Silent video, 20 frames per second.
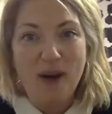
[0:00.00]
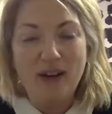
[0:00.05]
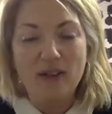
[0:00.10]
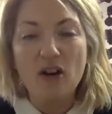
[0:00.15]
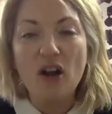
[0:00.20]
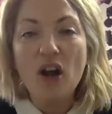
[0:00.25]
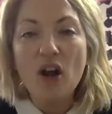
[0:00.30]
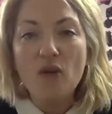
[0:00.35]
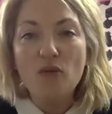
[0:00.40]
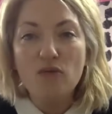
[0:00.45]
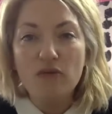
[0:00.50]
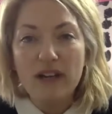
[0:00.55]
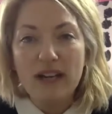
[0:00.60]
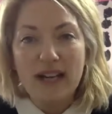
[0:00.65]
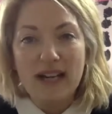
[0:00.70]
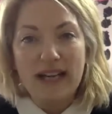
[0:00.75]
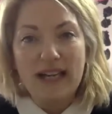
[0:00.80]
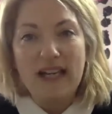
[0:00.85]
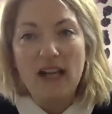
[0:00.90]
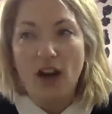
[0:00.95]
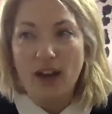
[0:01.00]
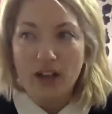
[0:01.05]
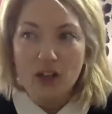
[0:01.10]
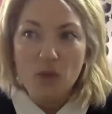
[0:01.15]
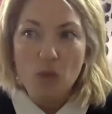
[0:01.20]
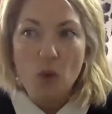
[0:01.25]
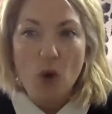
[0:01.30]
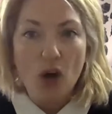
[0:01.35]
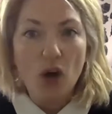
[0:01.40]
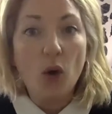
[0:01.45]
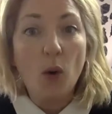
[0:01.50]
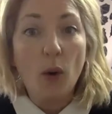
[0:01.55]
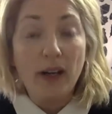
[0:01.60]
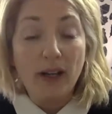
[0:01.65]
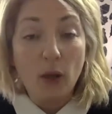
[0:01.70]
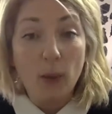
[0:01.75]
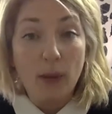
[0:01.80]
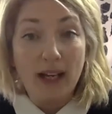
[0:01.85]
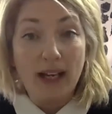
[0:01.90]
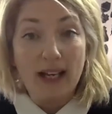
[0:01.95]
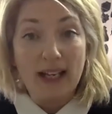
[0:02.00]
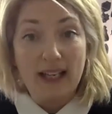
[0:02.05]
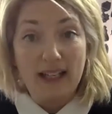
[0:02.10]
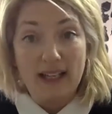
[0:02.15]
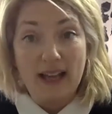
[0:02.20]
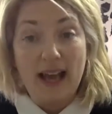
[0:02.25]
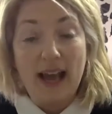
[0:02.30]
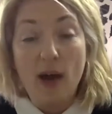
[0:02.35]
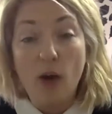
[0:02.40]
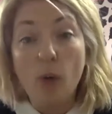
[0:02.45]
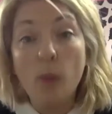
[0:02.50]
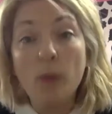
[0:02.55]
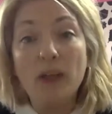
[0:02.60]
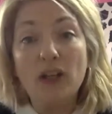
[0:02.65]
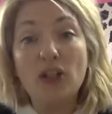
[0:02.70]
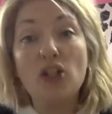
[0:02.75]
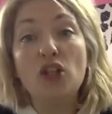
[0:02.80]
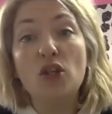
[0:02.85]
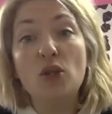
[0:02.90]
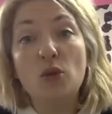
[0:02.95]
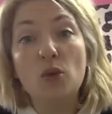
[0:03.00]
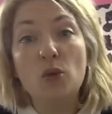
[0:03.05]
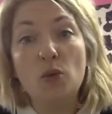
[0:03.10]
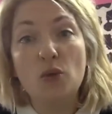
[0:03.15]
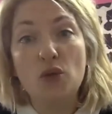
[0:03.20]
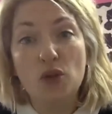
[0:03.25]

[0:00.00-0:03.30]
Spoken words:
and really I can work quite quickly at helping you